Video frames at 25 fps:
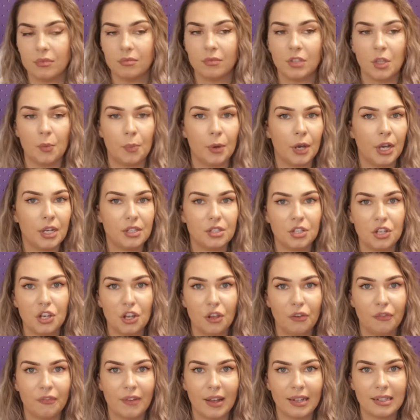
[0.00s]
the person
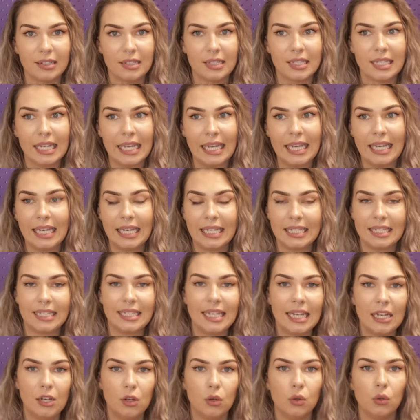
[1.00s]
you fancy is
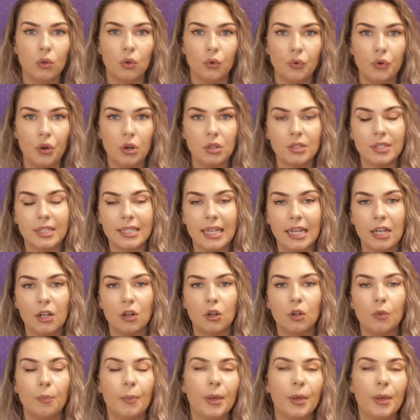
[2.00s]
single or not single.